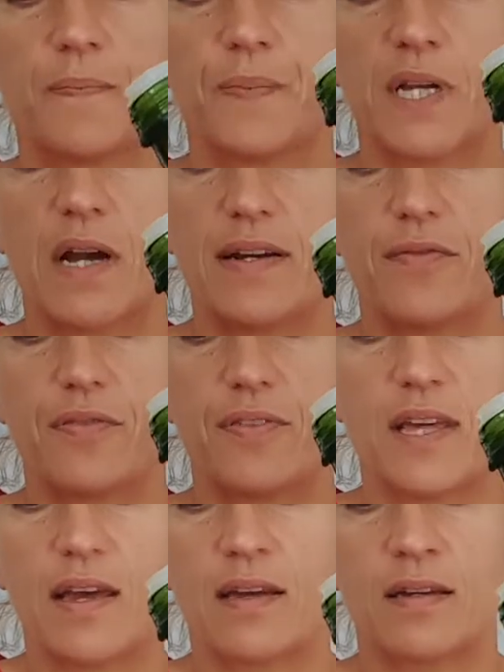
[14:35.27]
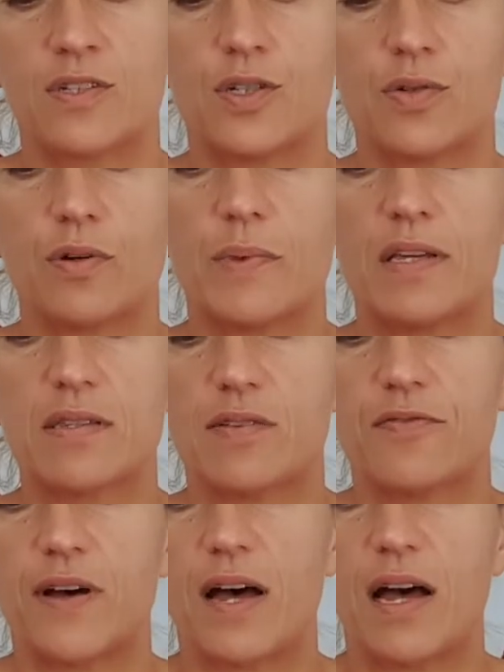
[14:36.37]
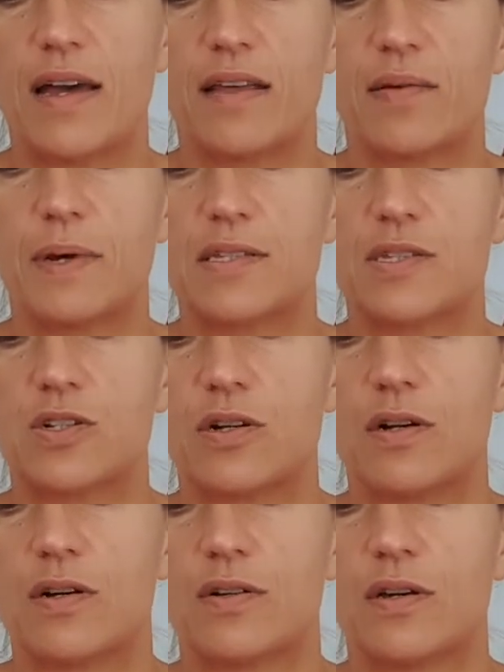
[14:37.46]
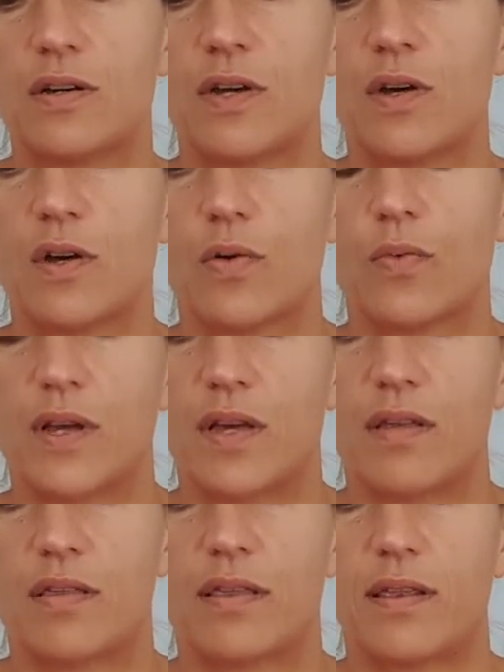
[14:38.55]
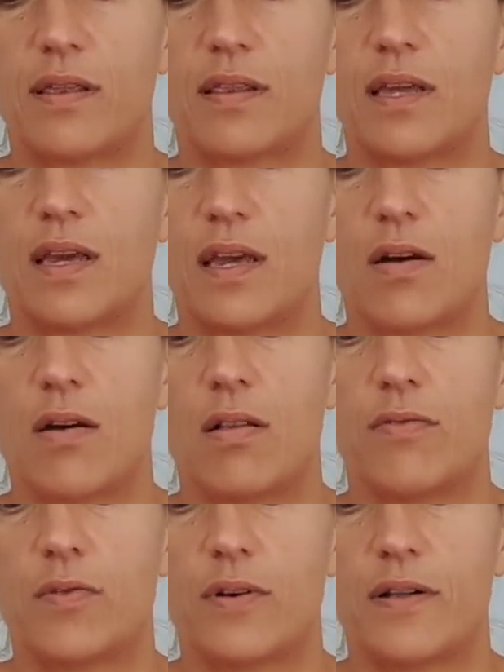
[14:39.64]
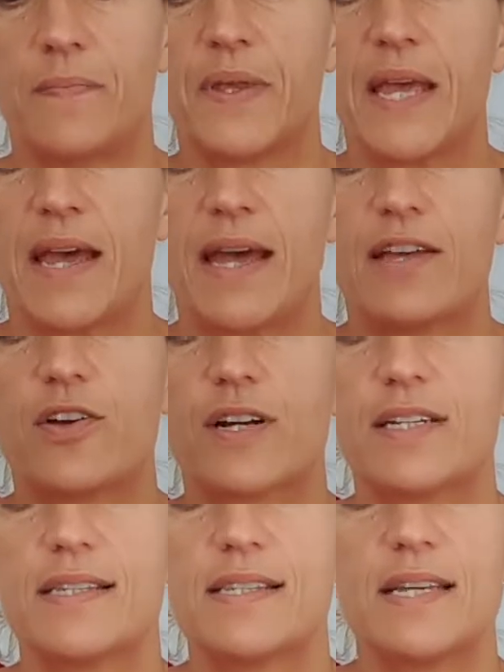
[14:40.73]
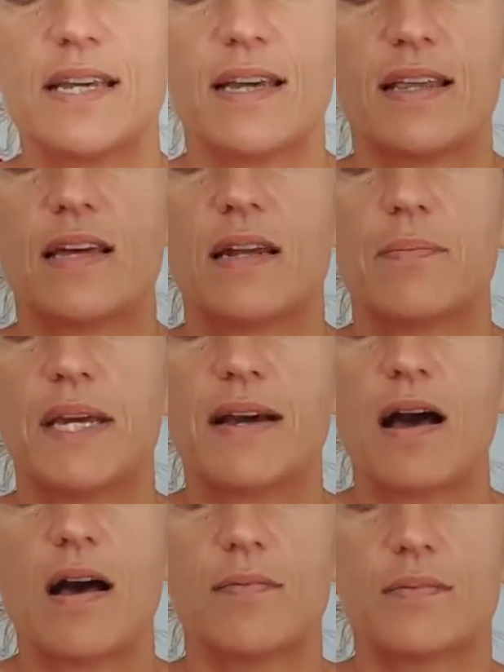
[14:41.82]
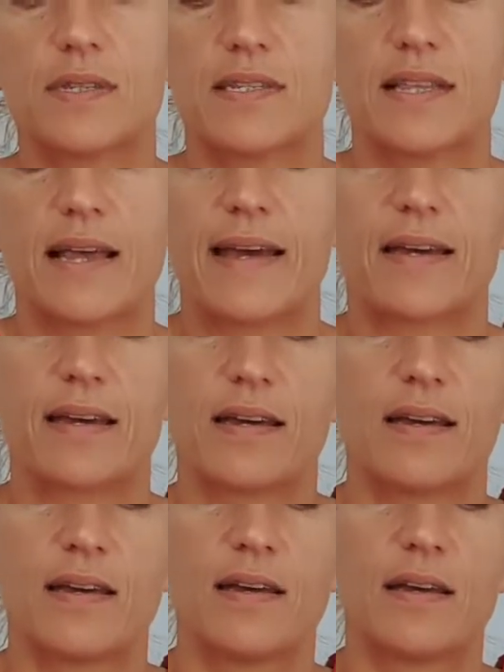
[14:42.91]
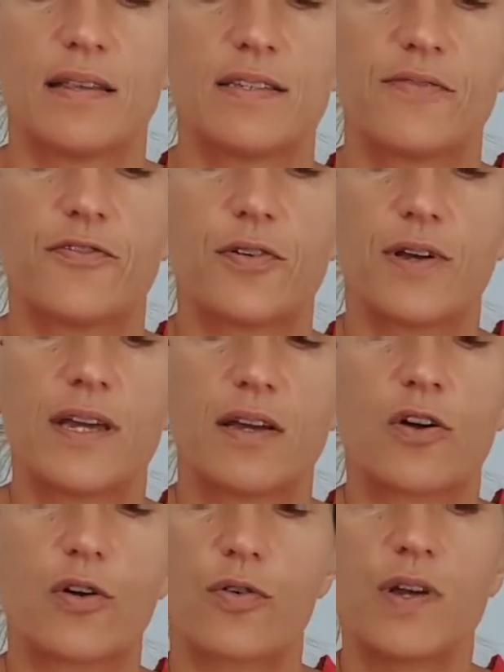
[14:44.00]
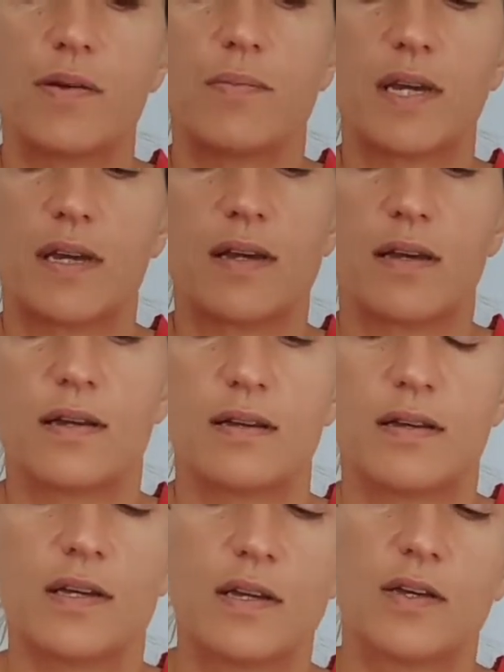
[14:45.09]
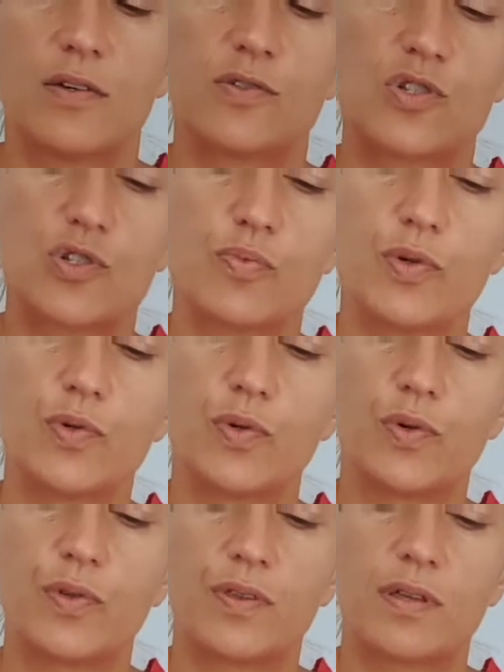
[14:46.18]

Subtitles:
kind of thing, to emulsify the mustard with the olive oil. And you're gonna see that it becomes like this very creamy, smooth